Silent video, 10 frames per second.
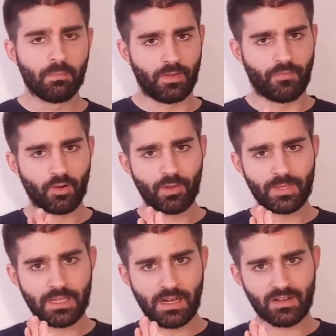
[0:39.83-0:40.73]
Before we
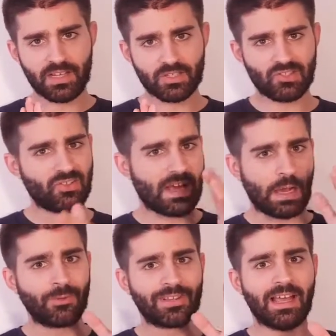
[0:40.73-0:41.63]
begin our lesson,
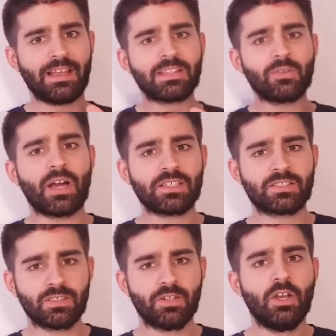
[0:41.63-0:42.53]
I would like to
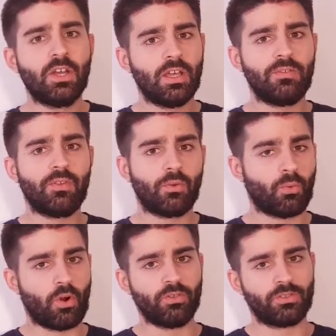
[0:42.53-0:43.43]
ask you if you
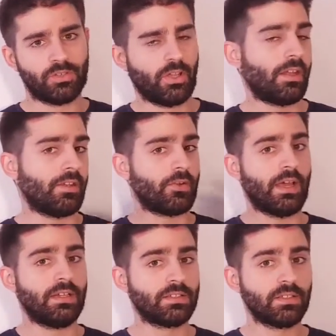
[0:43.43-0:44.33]
want and you
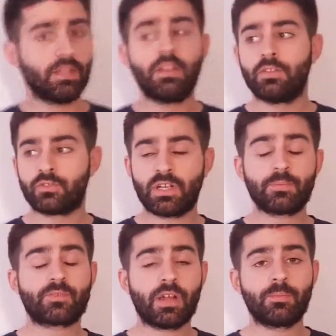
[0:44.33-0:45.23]
can to
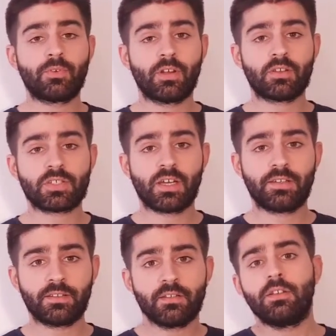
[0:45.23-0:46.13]
subscribe to our
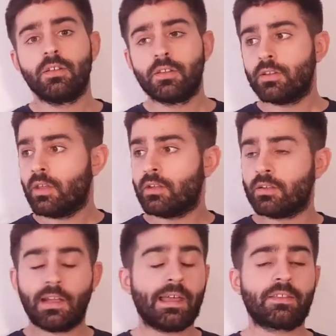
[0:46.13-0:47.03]
channel
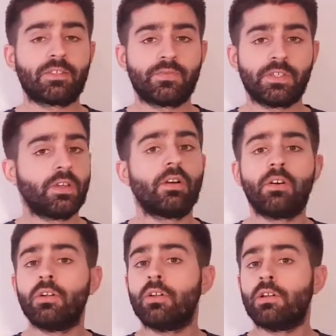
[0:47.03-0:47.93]
and like this
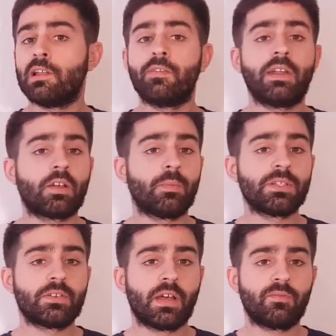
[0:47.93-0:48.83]
video, leave any
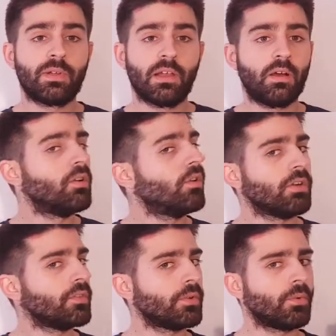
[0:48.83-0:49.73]
comments you have below,
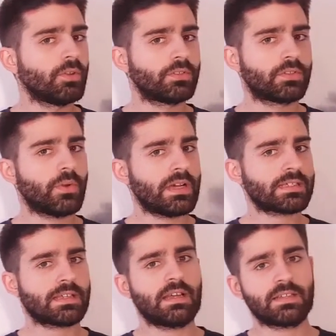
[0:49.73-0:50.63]
or if you want to
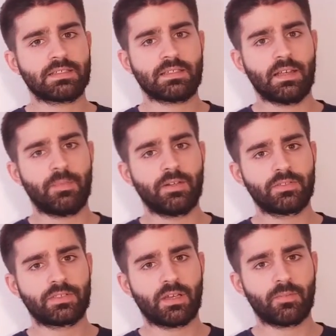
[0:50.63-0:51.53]
ask us
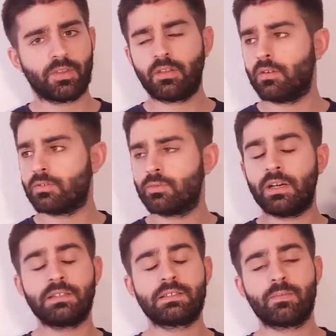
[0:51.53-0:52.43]
about something or to
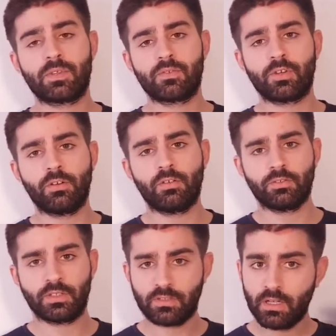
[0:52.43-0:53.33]
add something to our
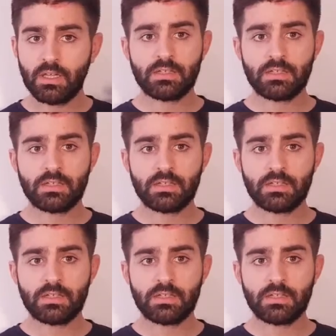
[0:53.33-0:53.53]
content,